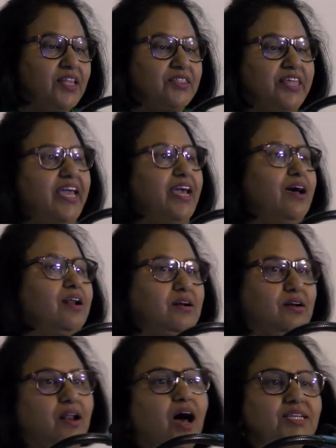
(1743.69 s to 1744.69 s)
they are
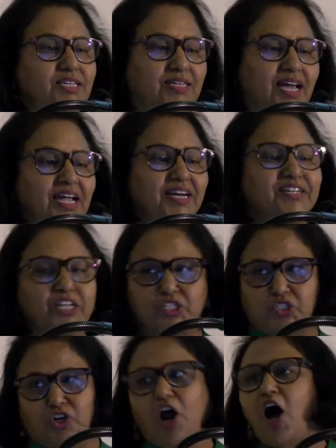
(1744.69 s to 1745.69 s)
not
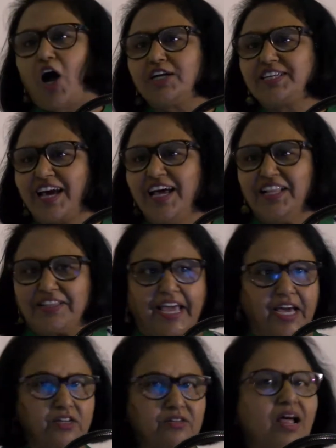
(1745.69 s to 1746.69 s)
distraught, they
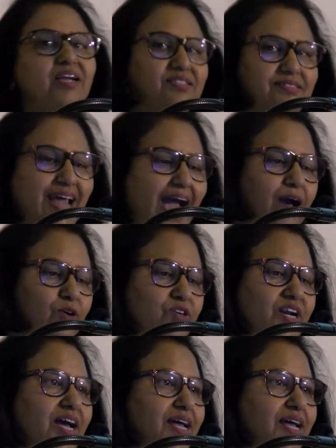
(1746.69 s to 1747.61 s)
are not down.